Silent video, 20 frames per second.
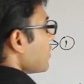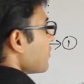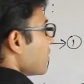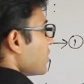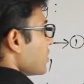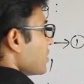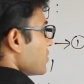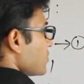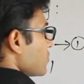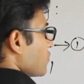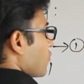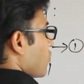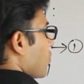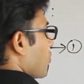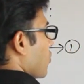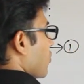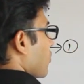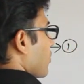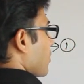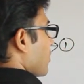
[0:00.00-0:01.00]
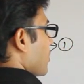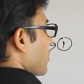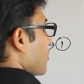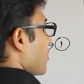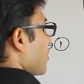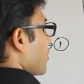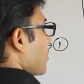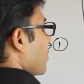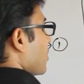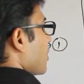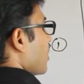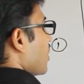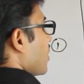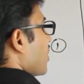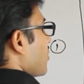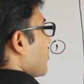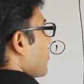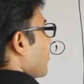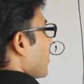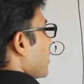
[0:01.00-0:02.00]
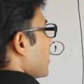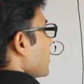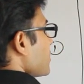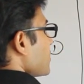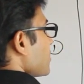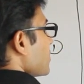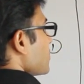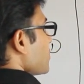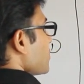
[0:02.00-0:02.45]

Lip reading: t1 is 4 plus